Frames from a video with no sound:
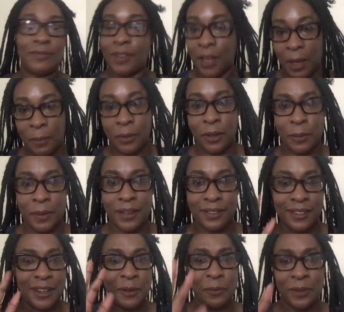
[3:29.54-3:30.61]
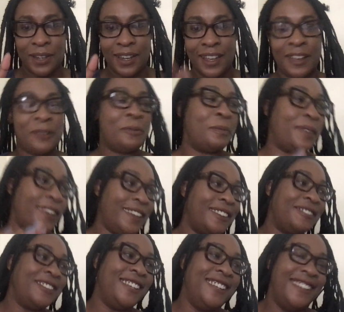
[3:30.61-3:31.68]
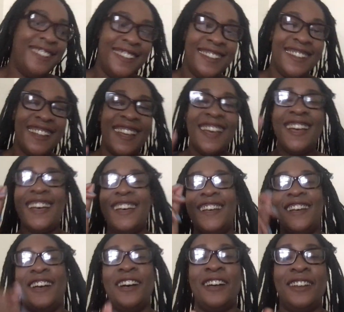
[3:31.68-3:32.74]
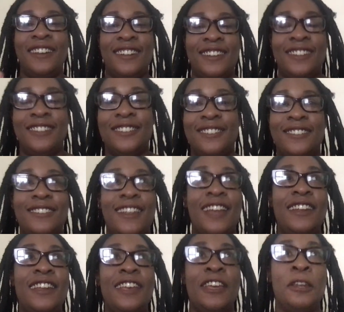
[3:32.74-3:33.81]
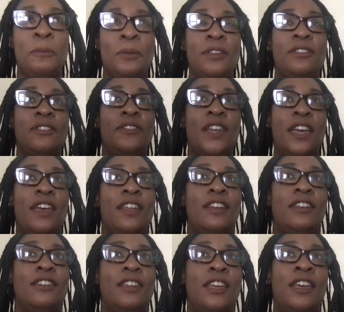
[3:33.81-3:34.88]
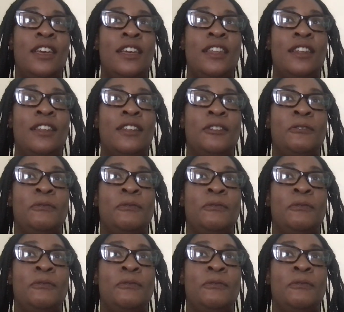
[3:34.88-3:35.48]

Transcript: I'm gonna go back to that one day. But I think in the midst of that, and